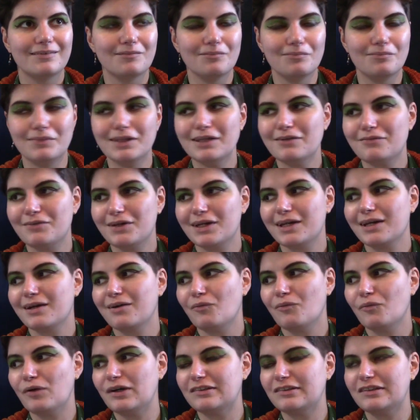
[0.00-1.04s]

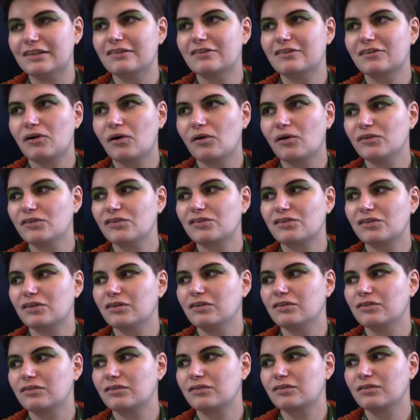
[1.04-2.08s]
living with this
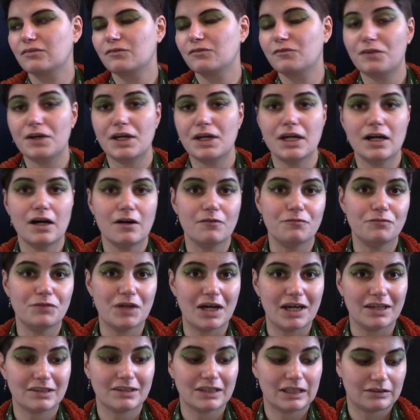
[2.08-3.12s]
constant fear of
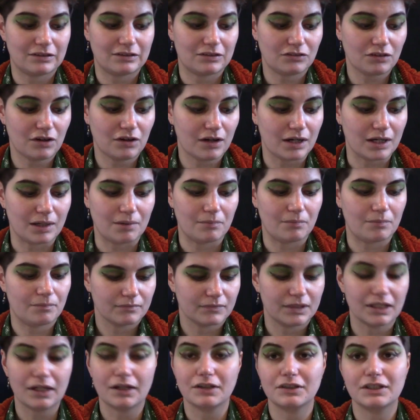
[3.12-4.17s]
death at the time,
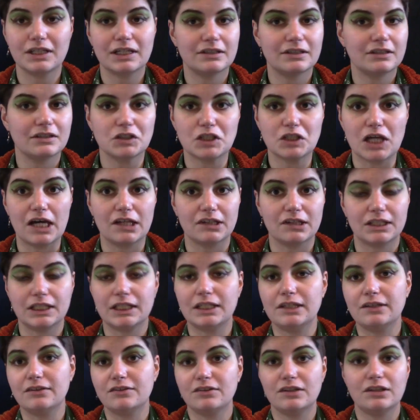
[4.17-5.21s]
the idea that death
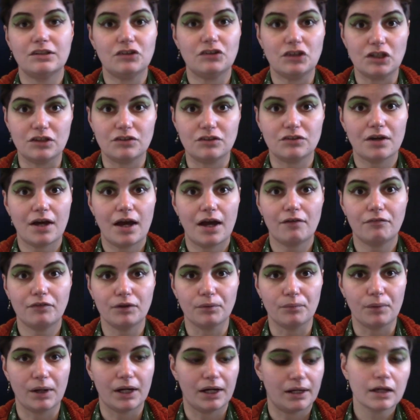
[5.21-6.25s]
is indeed
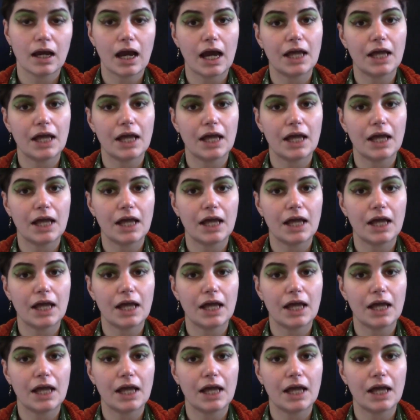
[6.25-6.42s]
everywhere.